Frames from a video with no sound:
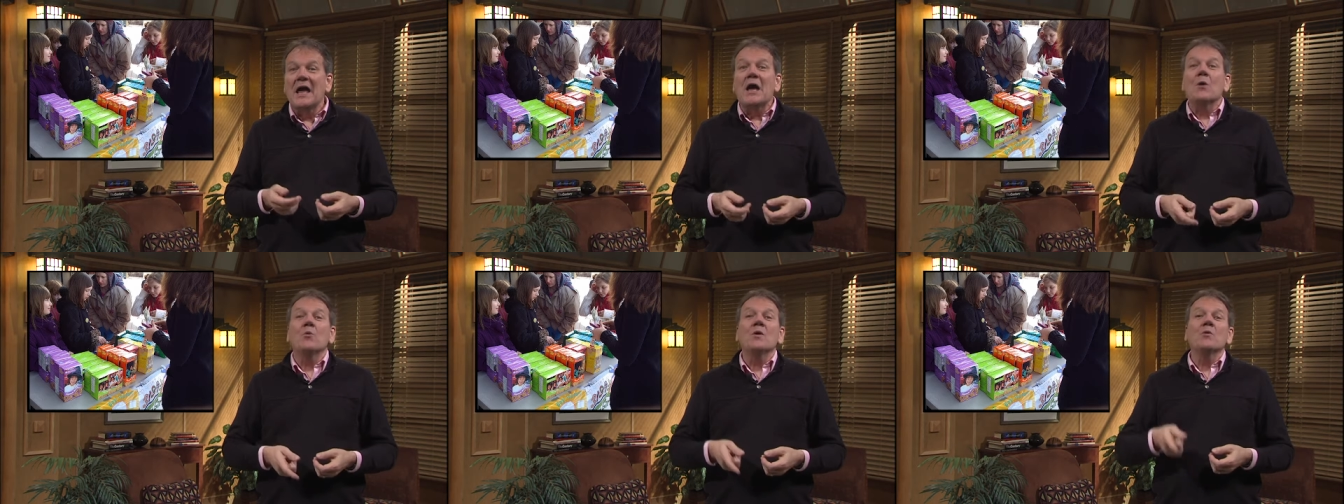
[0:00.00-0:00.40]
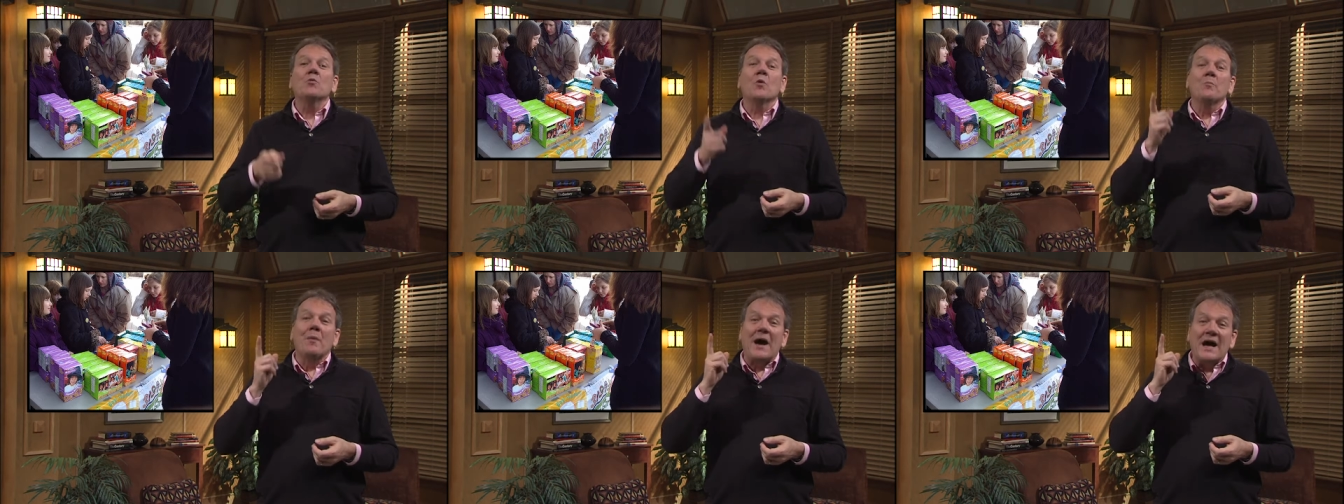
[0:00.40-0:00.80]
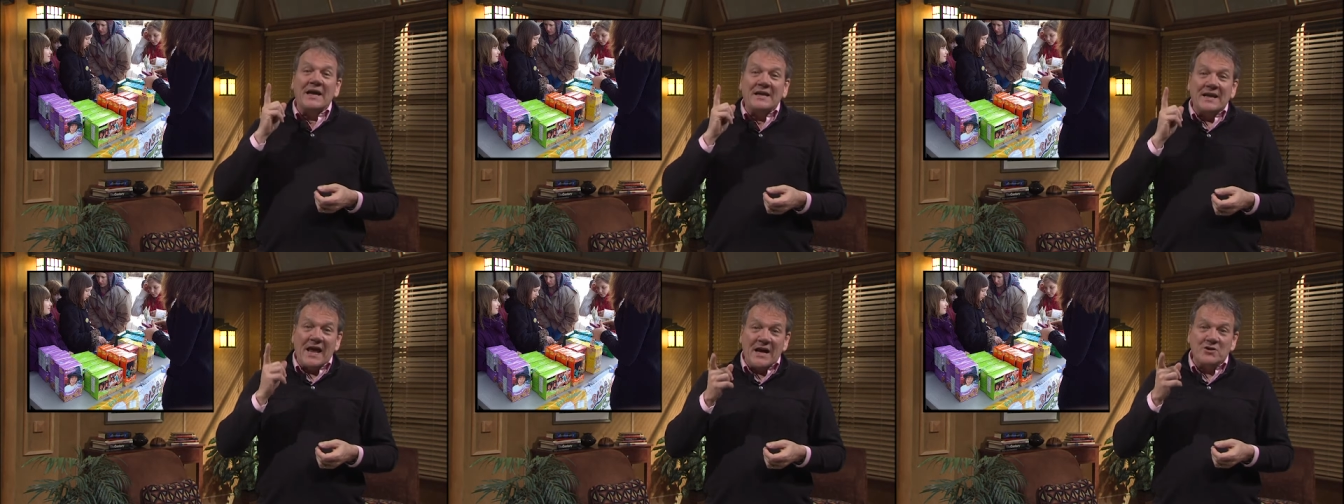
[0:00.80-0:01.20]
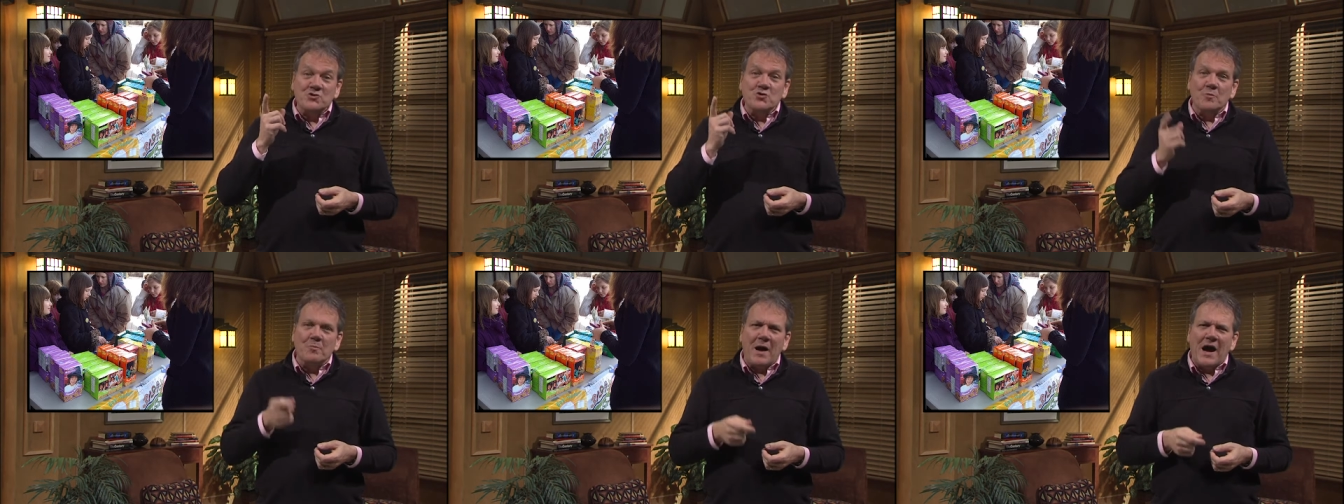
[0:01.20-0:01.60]
we will buy an
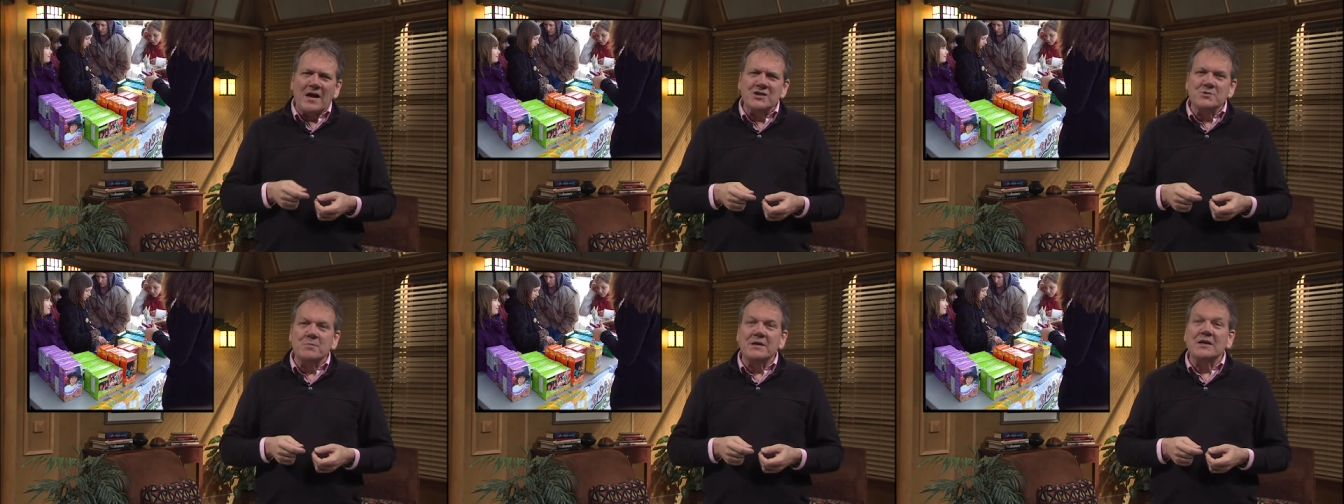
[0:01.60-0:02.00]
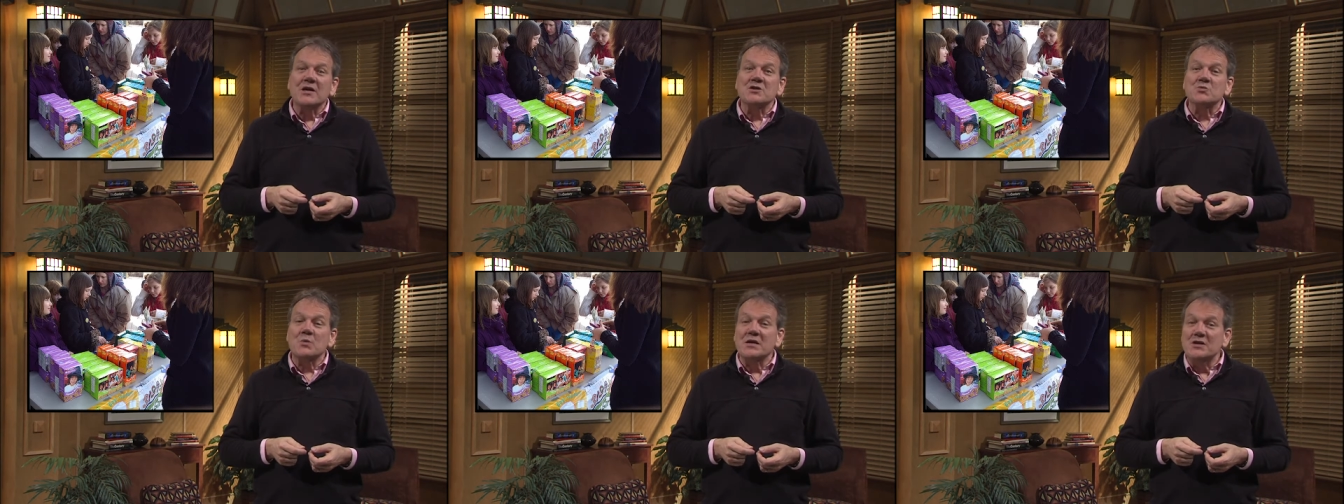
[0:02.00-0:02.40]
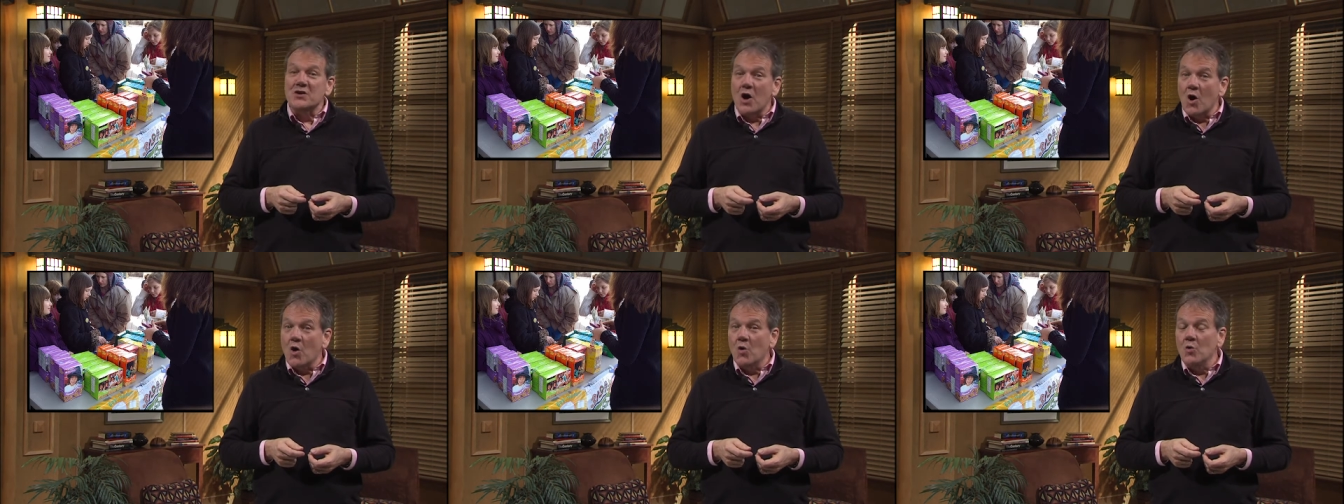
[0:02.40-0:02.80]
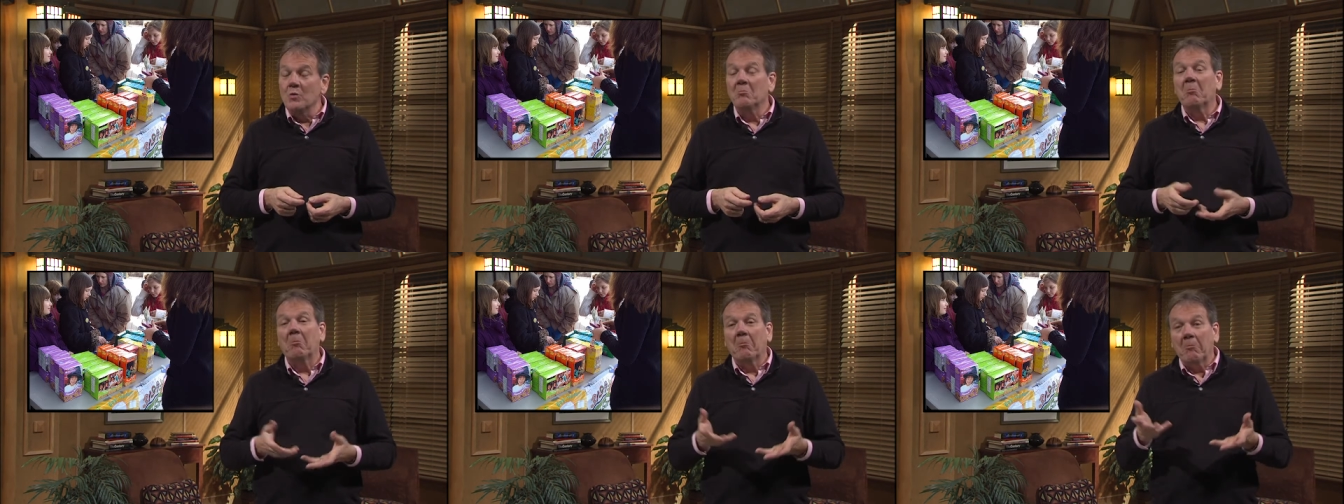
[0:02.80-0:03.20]
extra box because we know
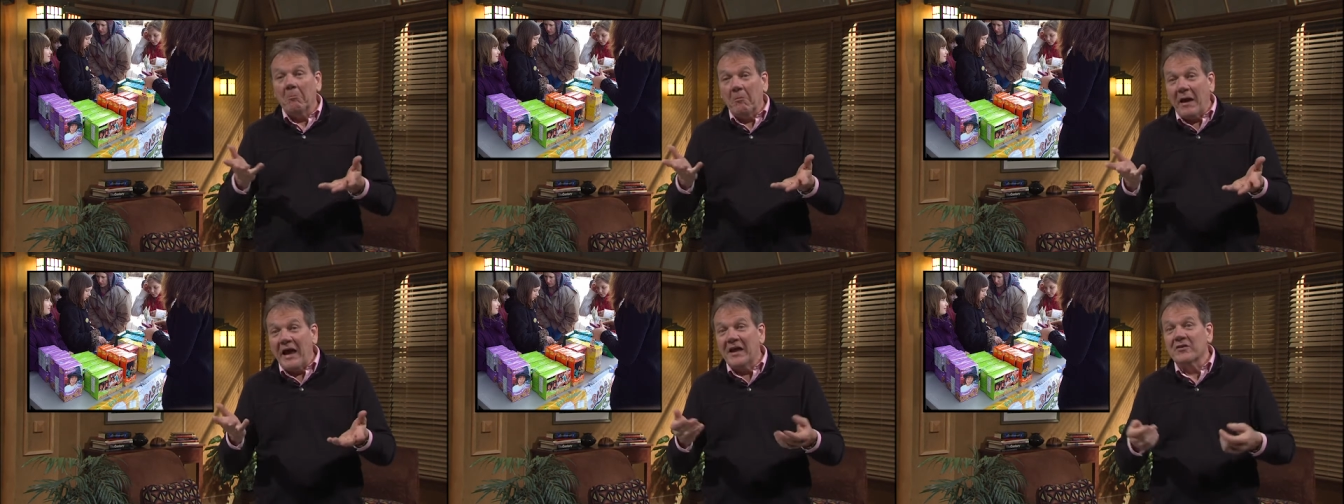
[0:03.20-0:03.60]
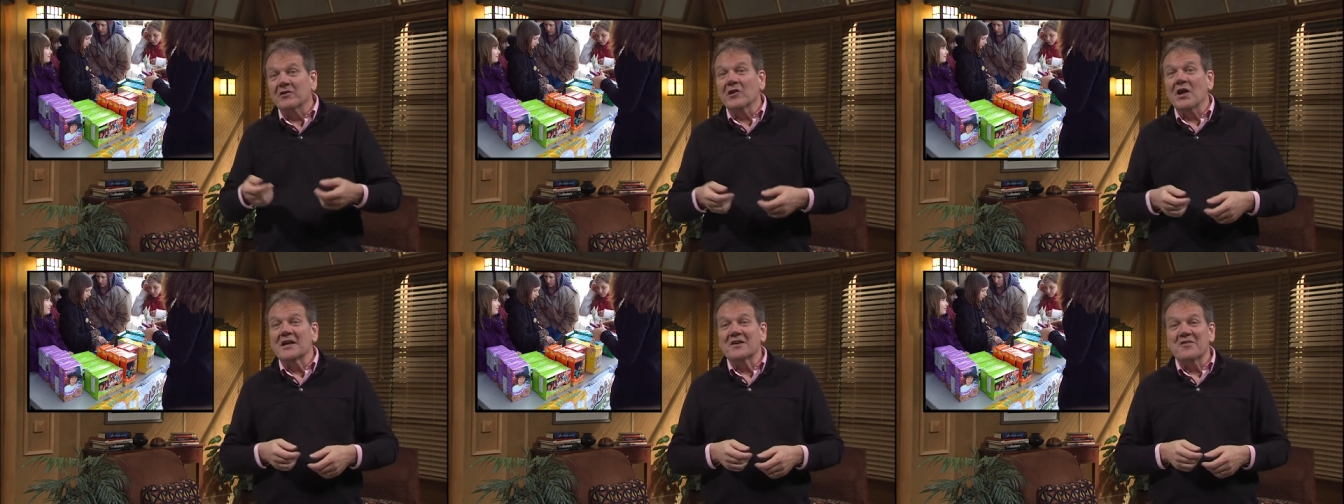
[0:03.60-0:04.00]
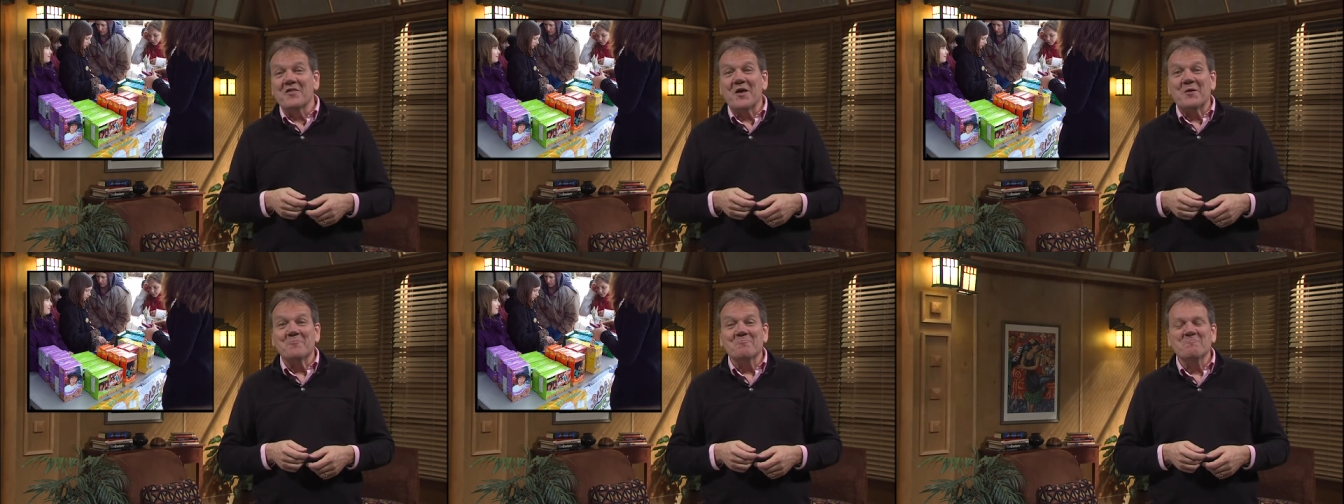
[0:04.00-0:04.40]
and like them.